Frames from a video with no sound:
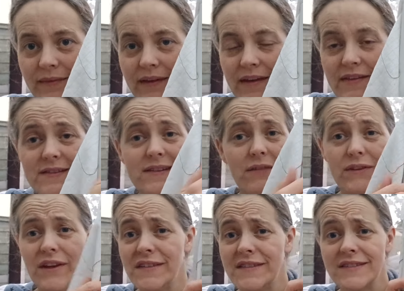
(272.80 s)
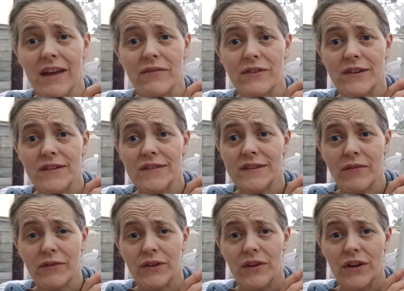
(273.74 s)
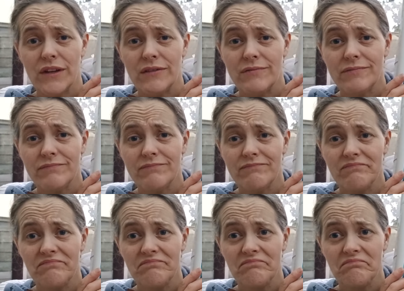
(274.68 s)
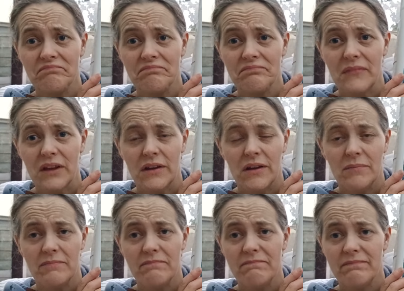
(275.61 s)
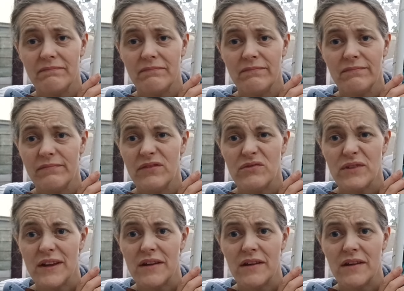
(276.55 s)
the 793,